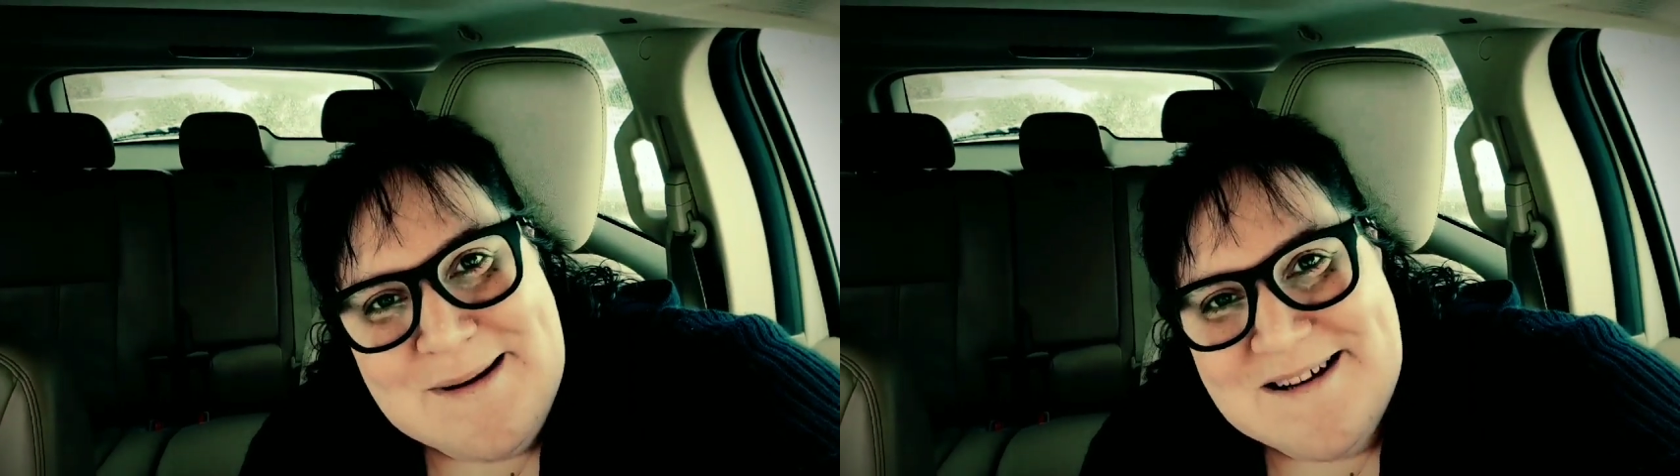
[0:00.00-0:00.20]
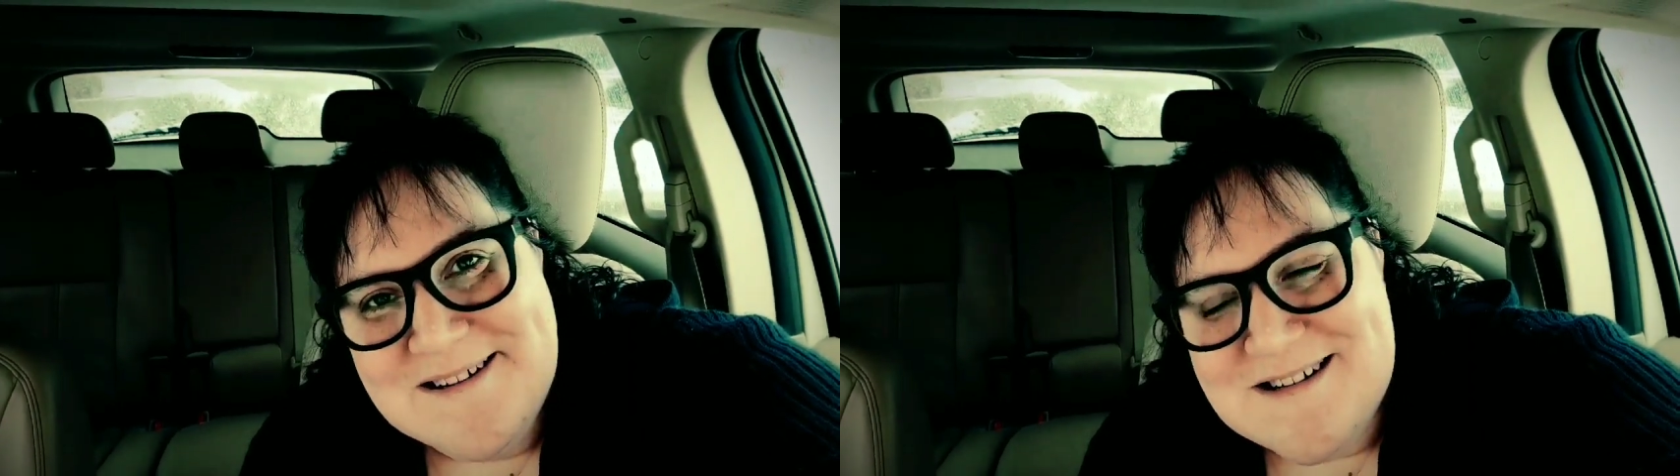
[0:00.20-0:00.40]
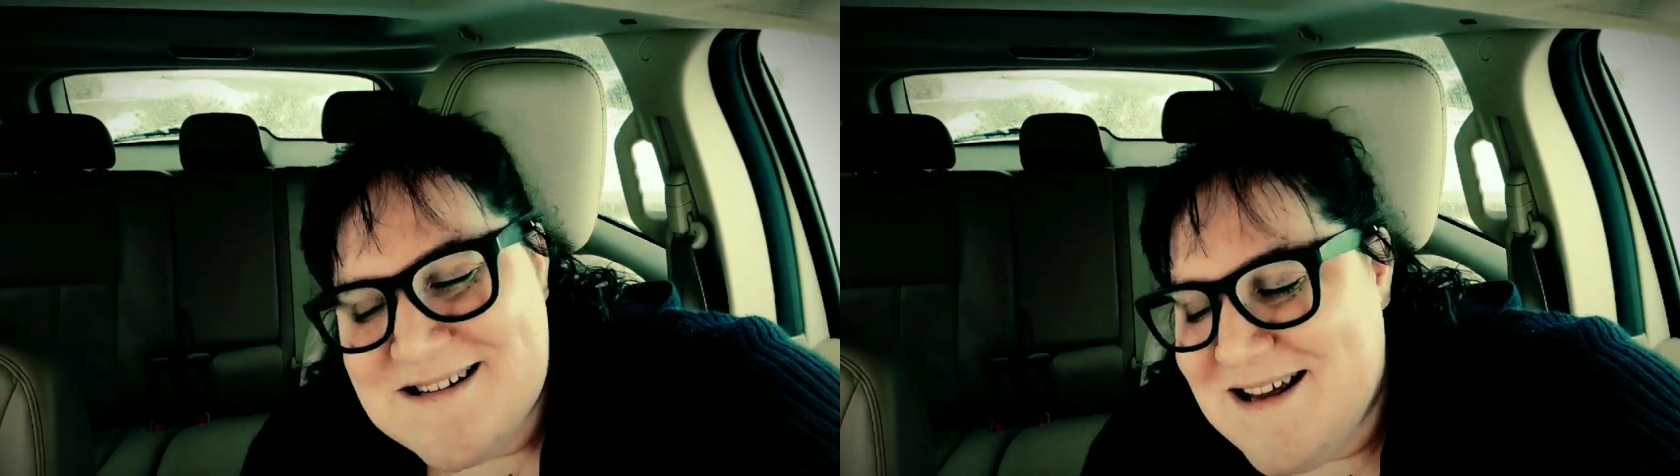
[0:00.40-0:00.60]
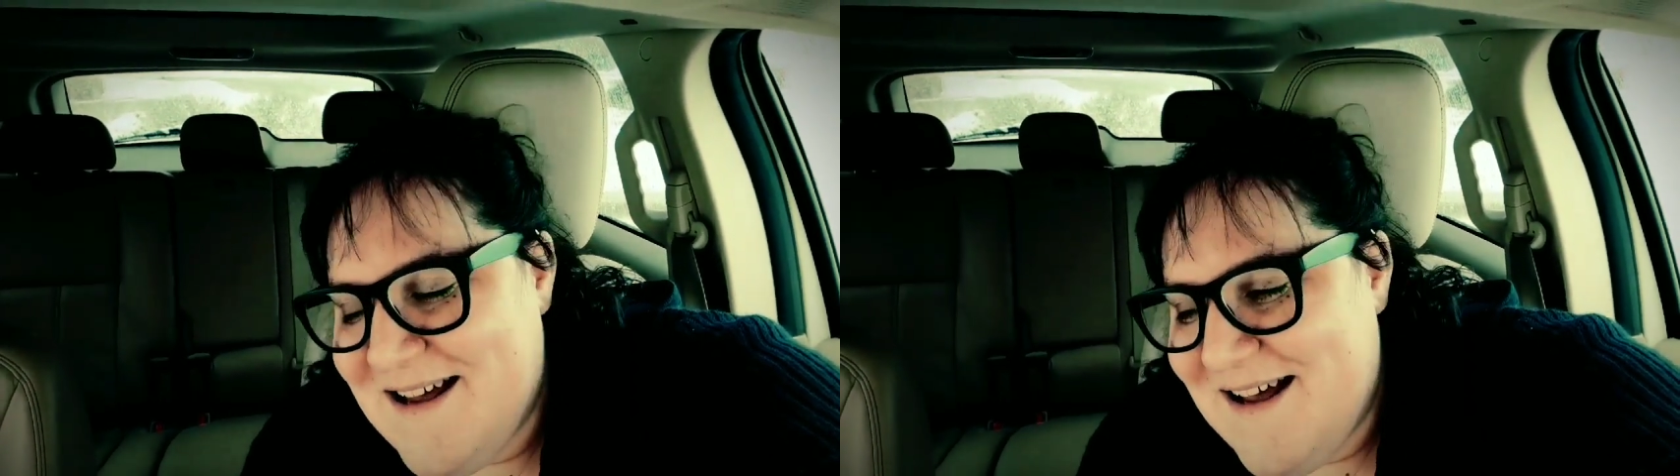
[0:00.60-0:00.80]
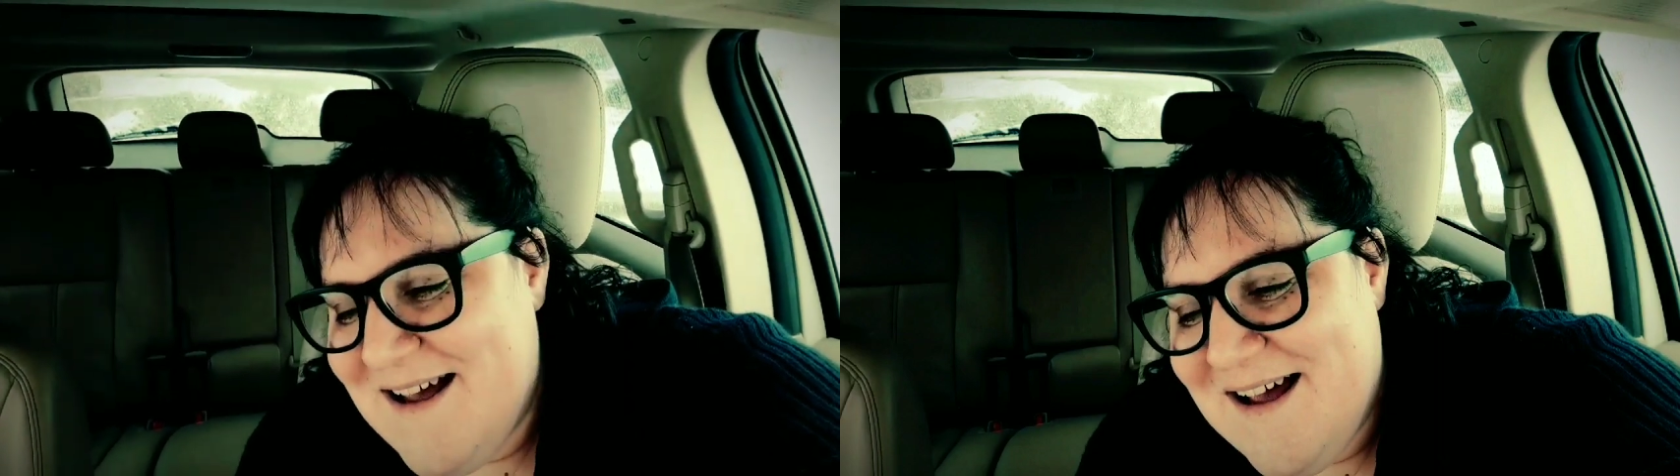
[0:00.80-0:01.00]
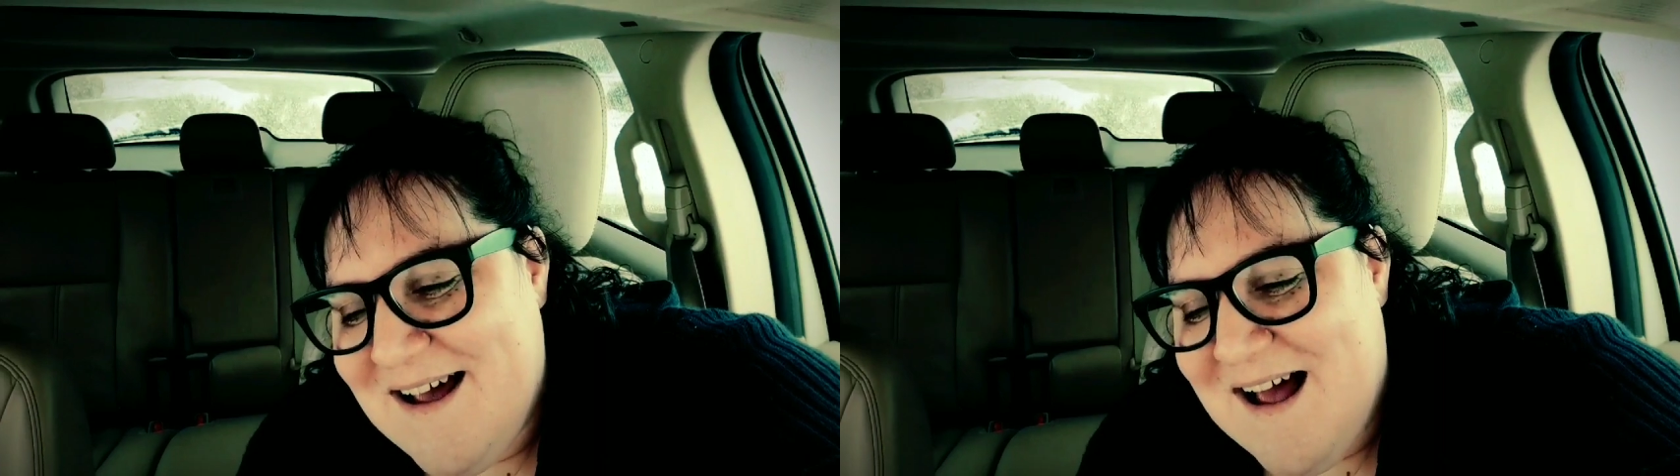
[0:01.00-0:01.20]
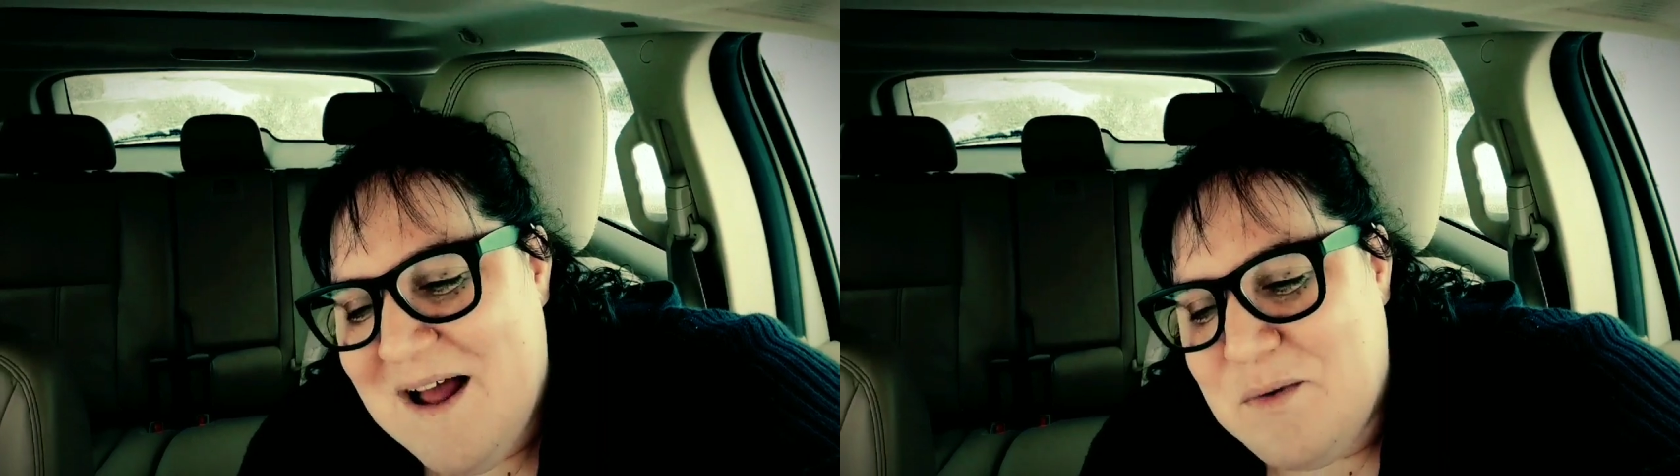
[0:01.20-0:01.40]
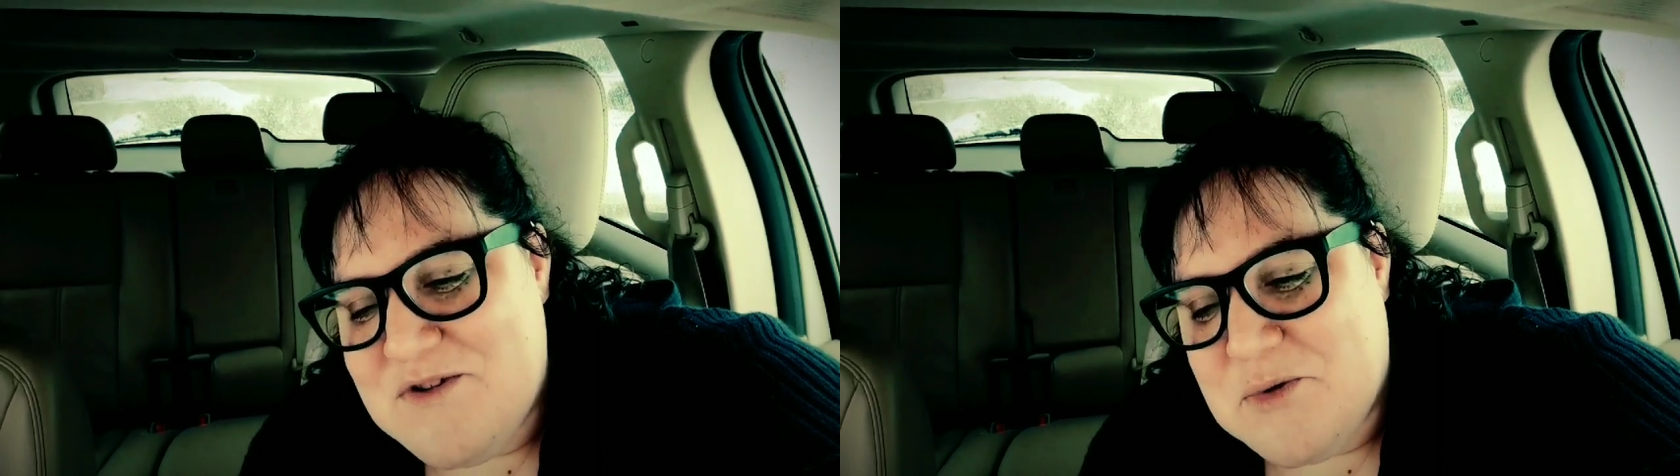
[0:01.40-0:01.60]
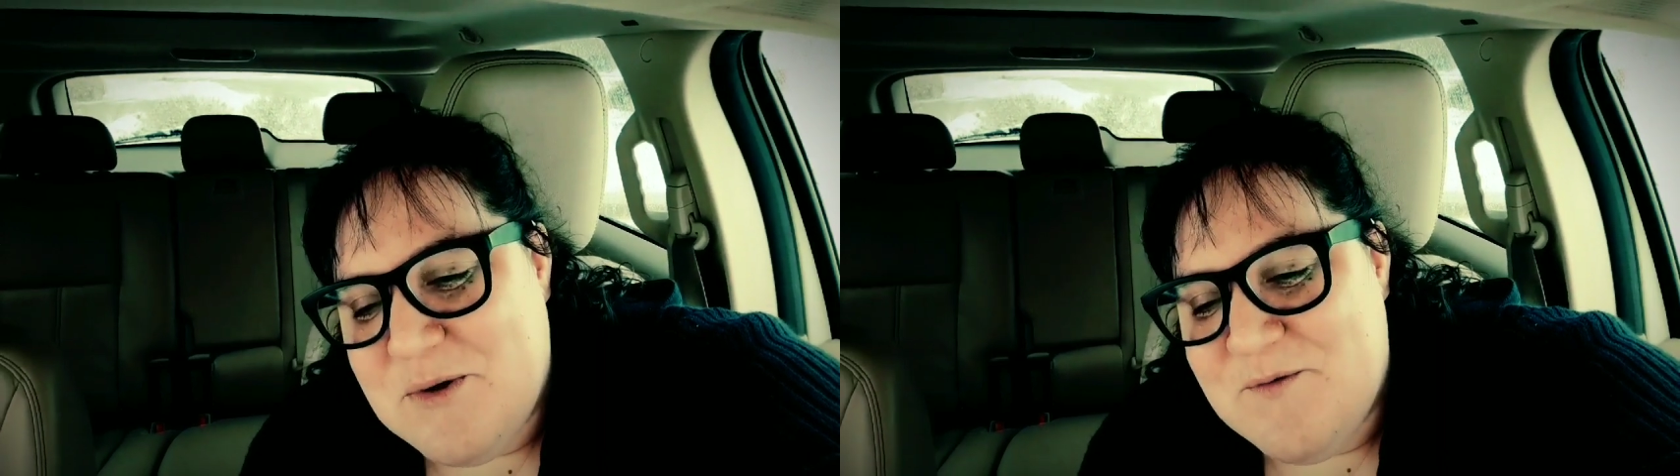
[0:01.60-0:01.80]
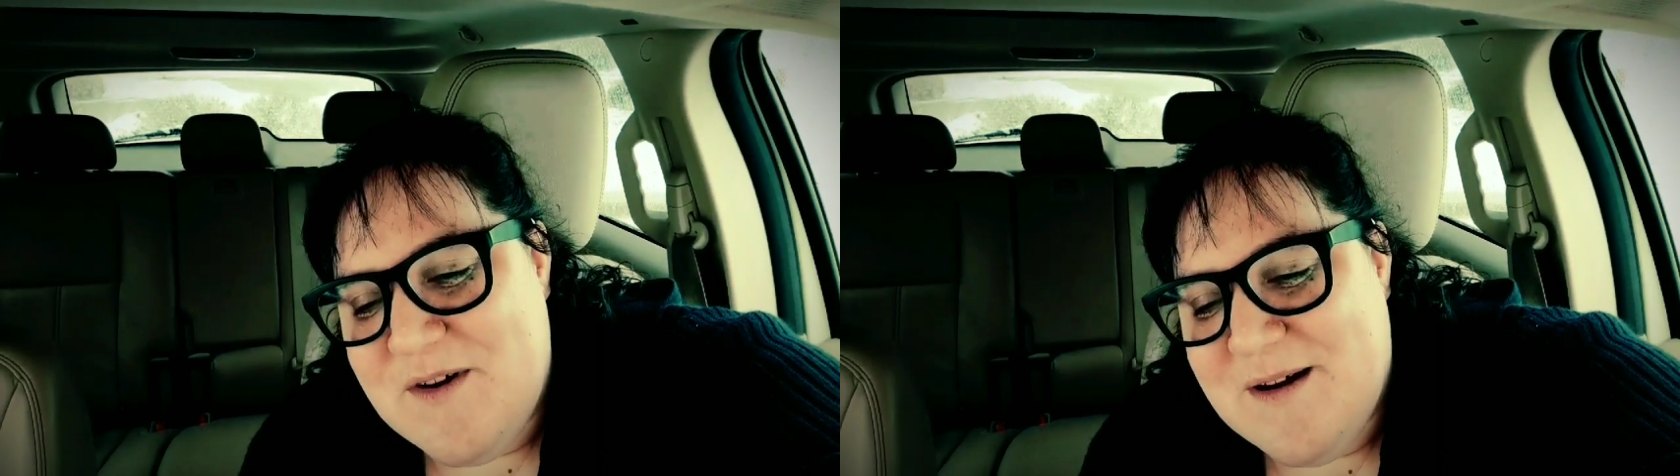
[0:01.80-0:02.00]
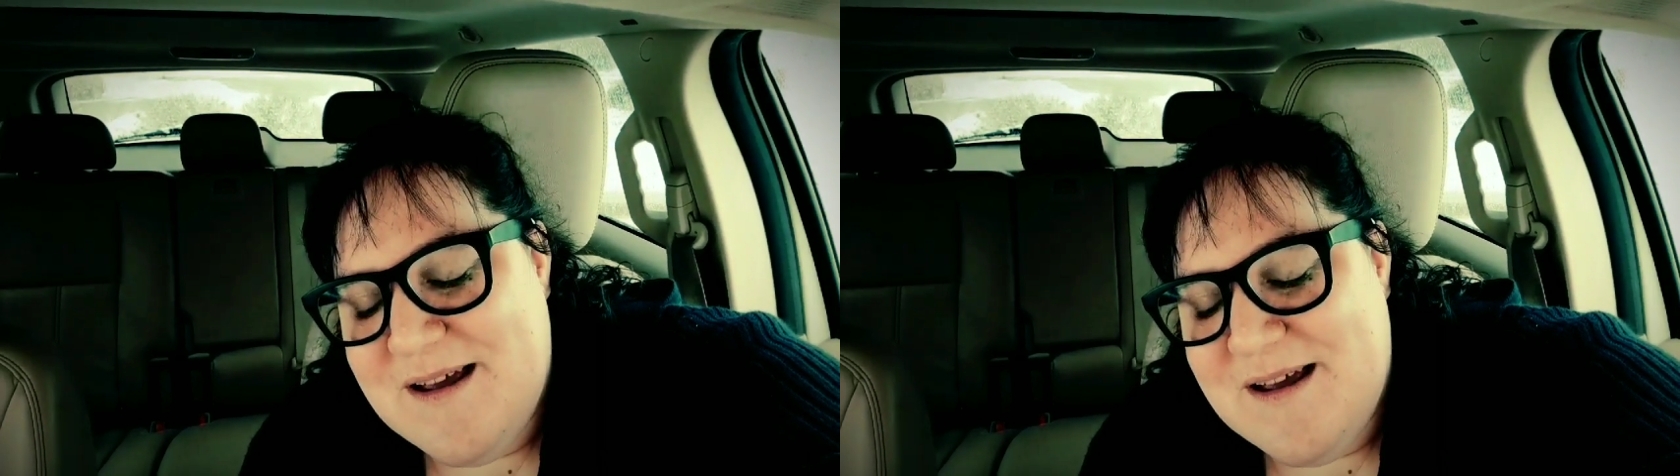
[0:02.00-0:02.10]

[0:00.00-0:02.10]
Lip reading: because I was sort of,